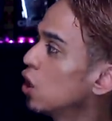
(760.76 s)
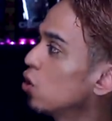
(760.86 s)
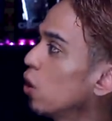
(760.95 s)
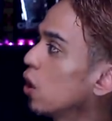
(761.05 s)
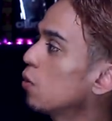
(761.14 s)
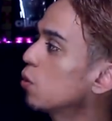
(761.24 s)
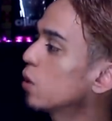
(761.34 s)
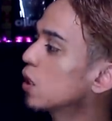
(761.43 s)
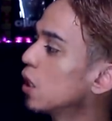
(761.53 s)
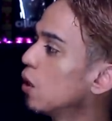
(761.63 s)
So it comes
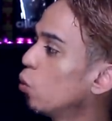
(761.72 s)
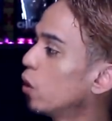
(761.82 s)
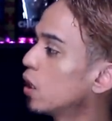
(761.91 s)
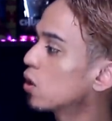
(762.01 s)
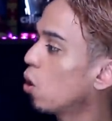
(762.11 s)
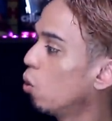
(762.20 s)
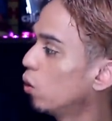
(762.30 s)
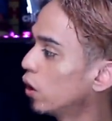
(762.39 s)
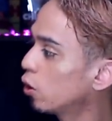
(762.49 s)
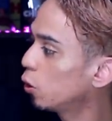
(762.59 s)
with, with its
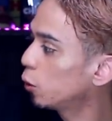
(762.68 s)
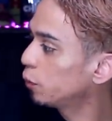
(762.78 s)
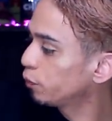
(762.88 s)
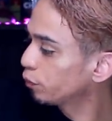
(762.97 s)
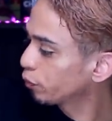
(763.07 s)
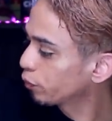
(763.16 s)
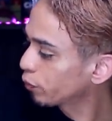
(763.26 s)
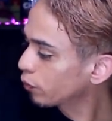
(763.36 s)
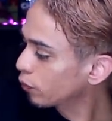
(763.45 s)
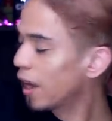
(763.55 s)
own little
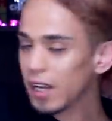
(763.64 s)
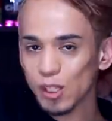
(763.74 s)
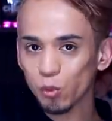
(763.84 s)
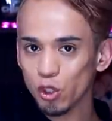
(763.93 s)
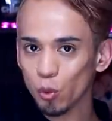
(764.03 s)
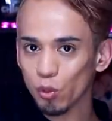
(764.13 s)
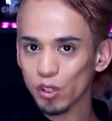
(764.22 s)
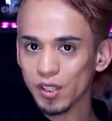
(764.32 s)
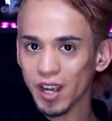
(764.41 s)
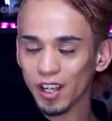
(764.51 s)
I guess what you would
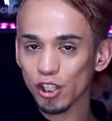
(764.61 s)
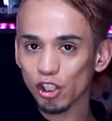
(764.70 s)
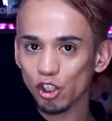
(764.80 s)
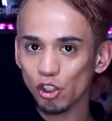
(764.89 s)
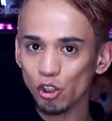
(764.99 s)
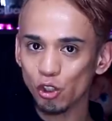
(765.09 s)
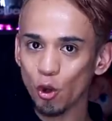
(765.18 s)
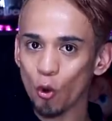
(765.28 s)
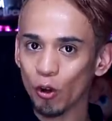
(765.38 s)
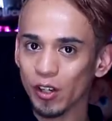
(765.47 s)
say
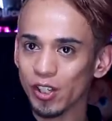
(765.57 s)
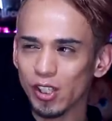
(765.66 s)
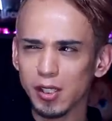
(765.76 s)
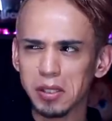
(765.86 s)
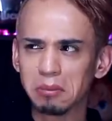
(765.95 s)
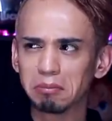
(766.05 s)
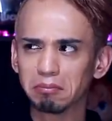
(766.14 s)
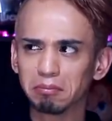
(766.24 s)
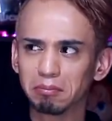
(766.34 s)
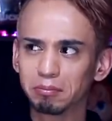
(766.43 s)
storage
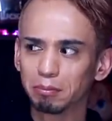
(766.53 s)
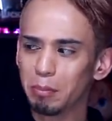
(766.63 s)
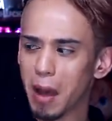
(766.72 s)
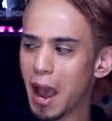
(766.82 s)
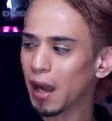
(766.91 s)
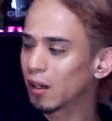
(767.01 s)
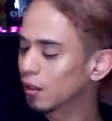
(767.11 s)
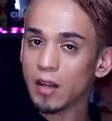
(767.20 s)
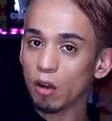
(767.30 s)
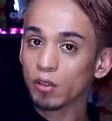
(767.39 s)
bag.
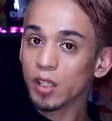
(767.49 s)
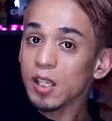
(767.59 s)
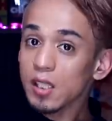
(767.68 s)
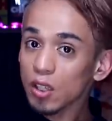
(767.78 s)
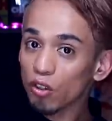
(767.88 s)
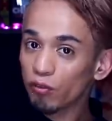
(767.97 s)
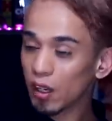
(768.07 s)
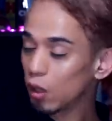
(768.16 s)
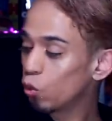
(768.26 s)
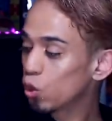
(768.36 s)
Now this little
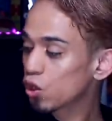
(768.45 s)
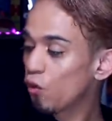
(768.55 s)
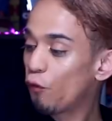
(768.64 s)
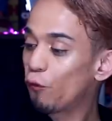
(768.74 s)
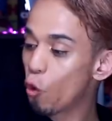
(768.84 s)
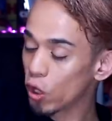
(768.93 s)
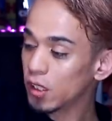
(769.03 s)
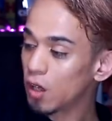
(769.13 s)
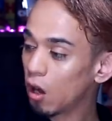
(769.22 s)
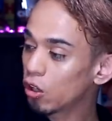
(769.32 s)
fella was $40,
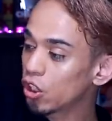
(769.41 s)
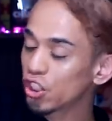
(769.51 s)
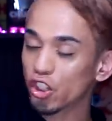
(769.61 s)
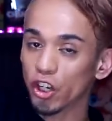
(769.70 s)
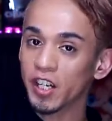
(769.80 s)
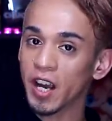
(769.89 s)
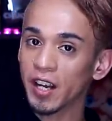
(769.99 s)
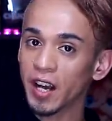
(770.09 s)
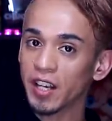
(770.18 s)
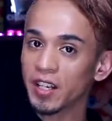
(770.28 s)

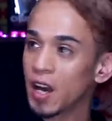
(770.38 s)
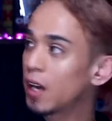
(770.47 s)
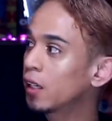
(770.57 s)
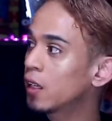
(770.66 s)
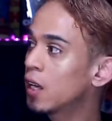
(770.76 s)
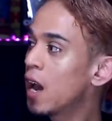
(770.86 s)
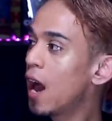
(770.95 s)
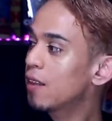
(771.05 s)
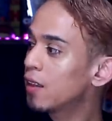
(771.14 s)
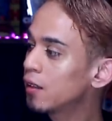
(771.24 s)
$39.99.
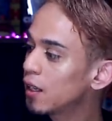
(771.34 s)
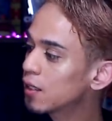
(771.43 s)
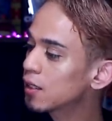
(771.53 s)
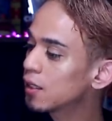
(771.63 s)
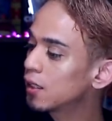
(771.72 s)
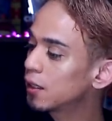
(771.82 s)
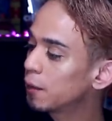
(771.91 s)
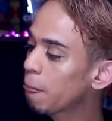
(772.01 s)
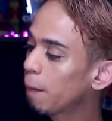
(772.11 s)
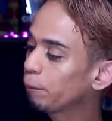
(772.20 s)
I think that's
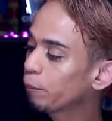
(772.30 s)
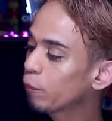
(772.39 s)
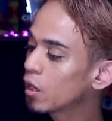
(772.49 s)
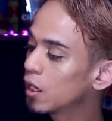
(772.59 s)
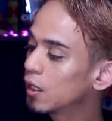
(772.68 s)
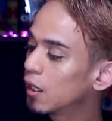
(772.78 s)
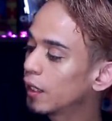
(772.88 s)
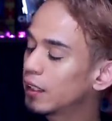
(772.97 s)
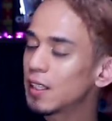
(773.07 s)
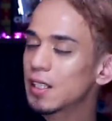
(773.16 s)
um,
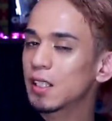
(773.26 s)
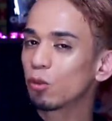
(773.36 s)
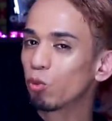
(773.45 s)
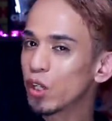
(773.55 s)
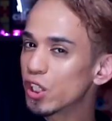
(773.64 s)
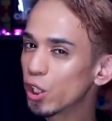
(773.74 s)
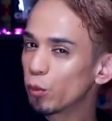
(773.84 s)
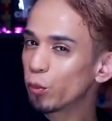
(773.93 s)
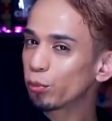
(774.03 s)
I think that's a reasonable